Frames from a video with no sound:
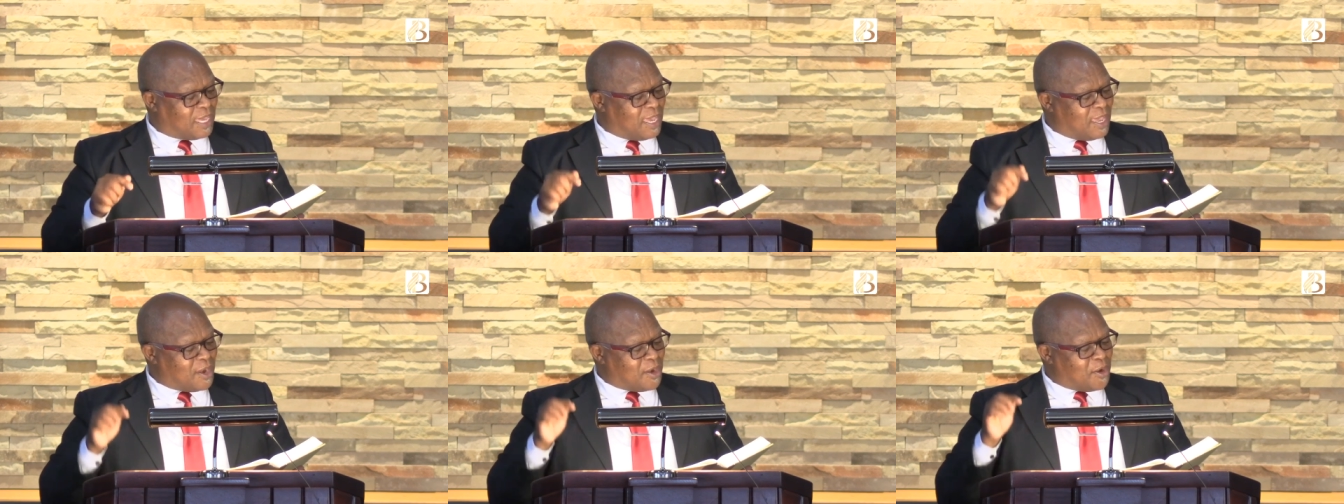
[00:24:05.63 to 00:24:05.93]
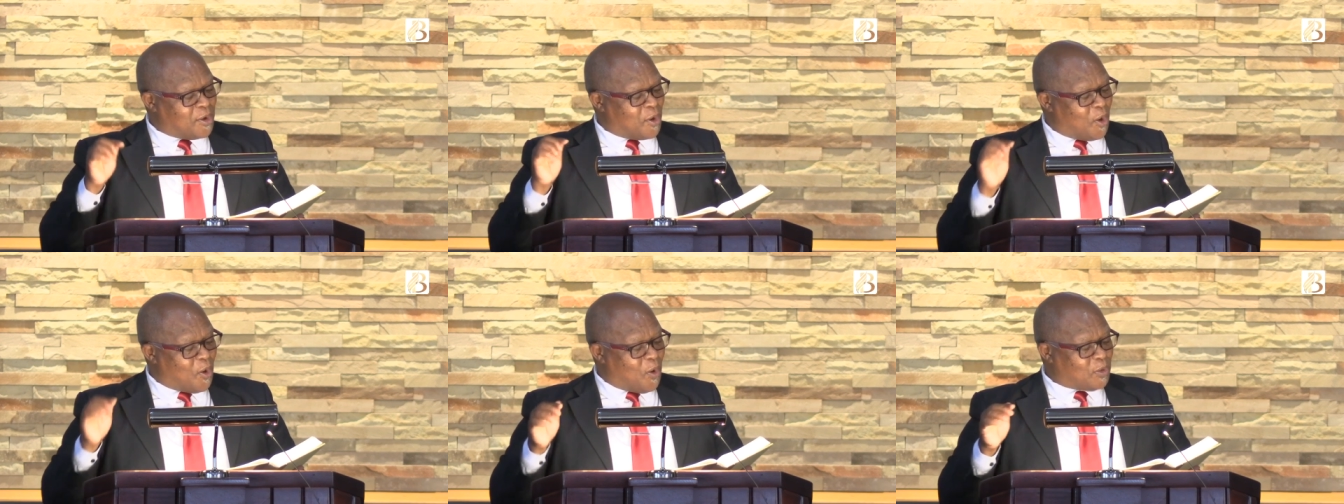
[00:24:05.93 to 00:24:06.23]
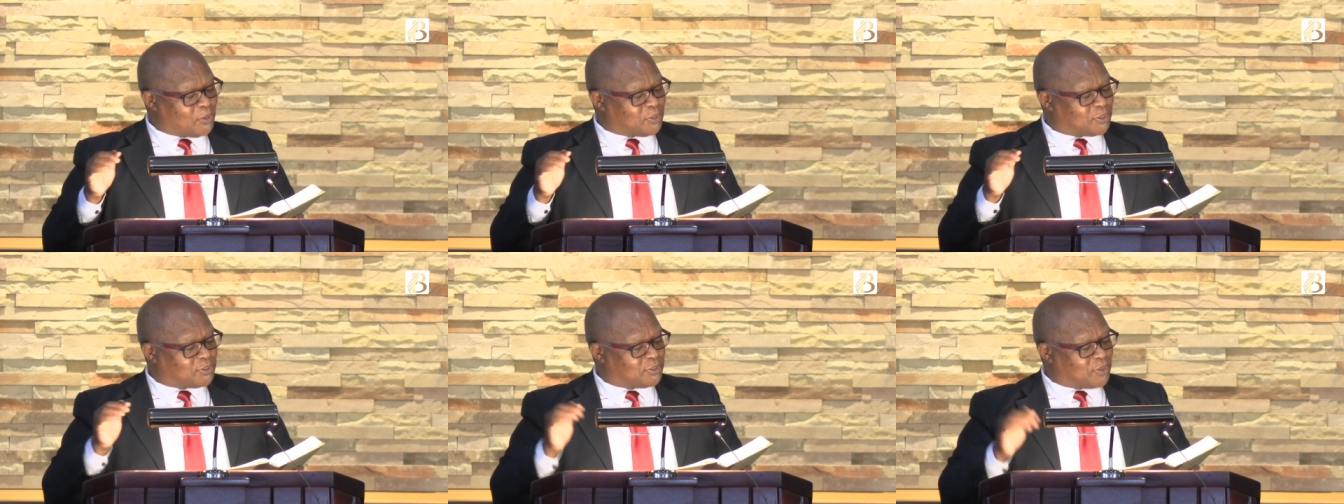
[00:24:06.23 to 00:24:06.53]
no
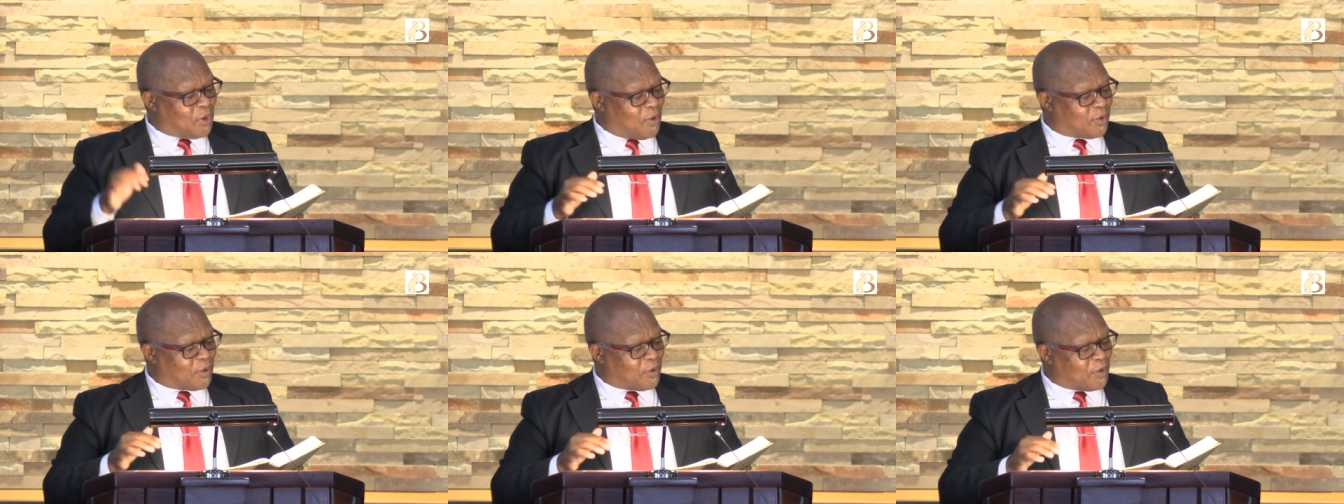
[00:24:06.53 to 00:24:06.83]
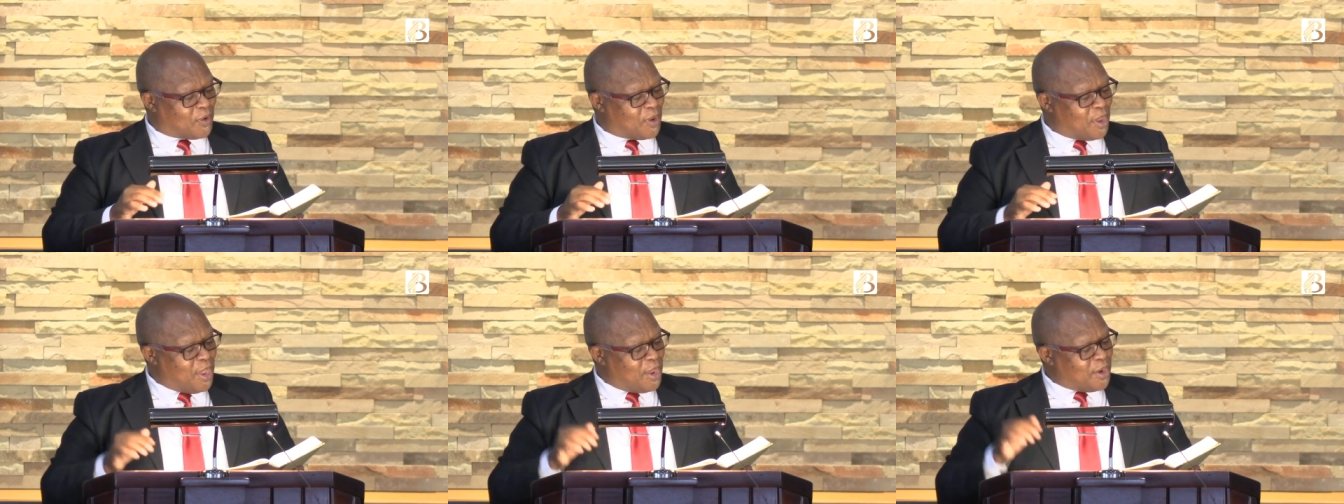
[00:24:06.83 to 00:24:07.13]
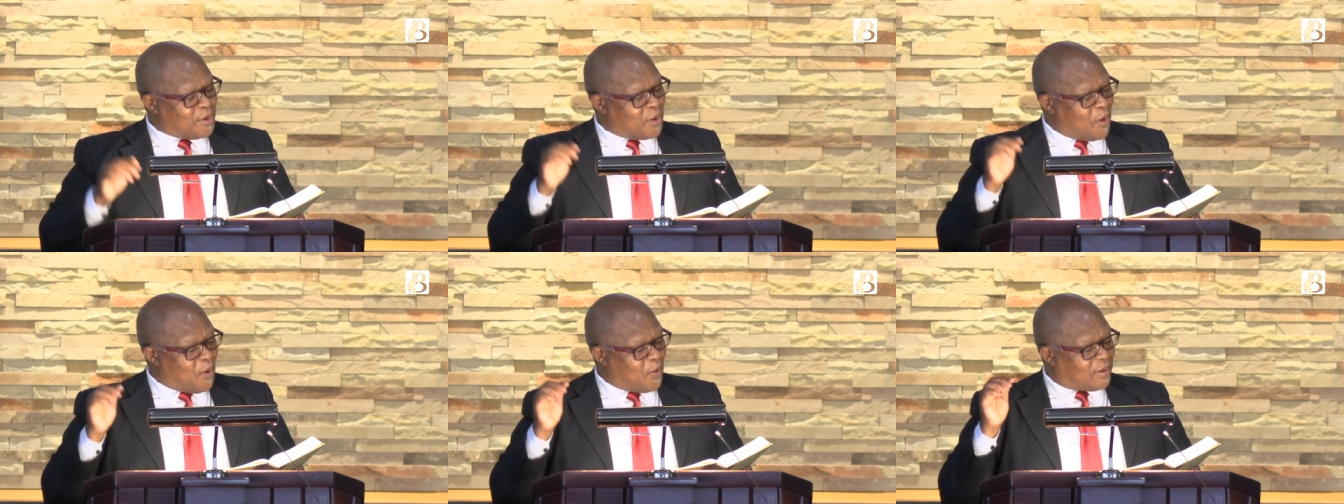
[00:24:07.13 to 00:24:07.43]
sorrow,
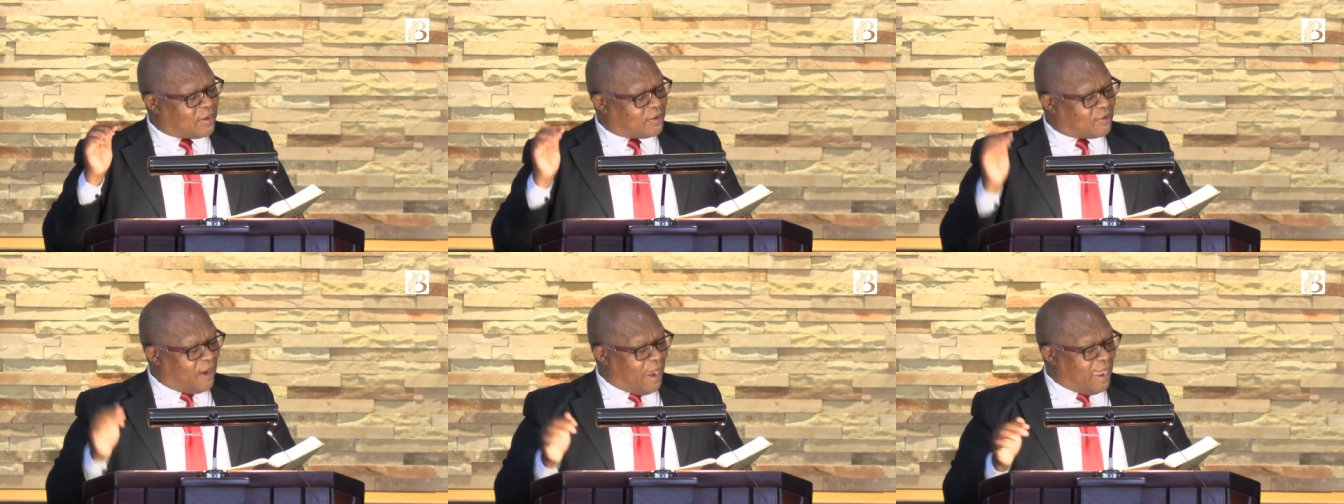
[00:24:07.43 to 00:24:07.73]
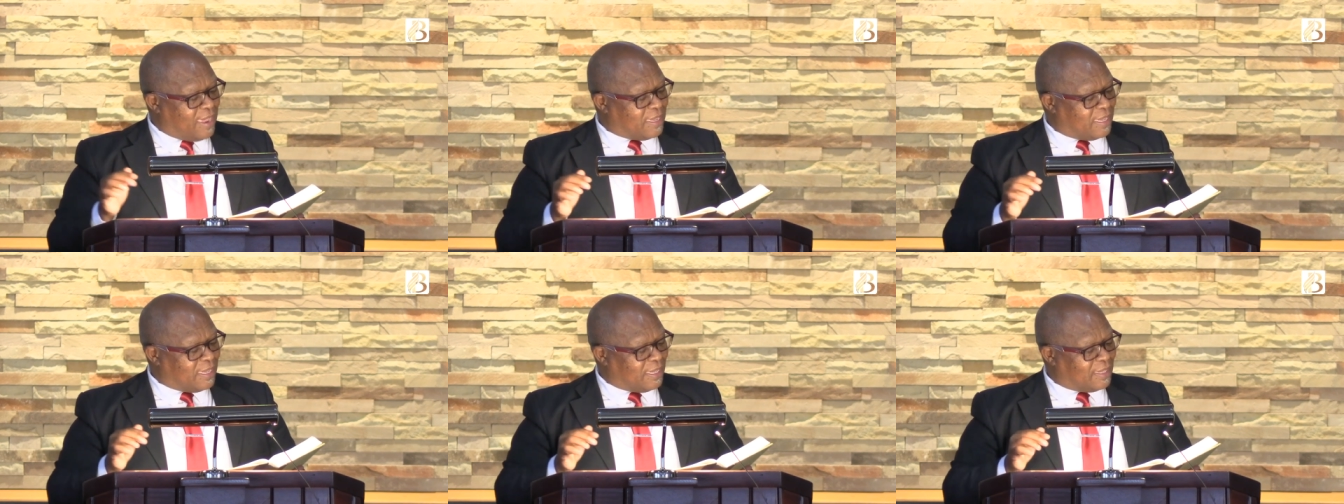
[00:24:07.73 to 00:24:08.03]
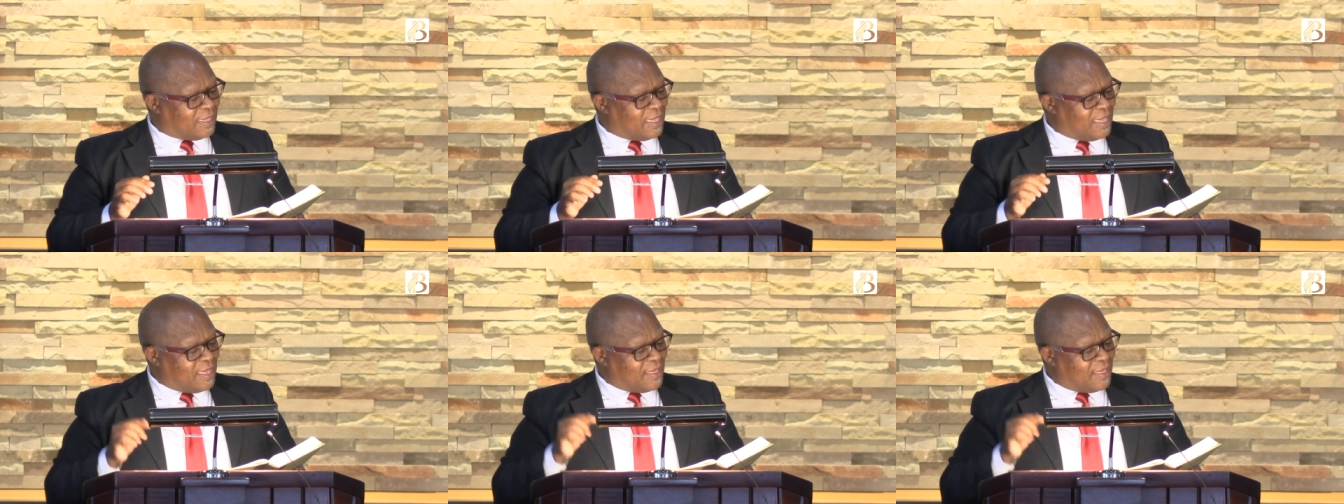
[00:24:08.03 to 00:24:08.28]
no crying.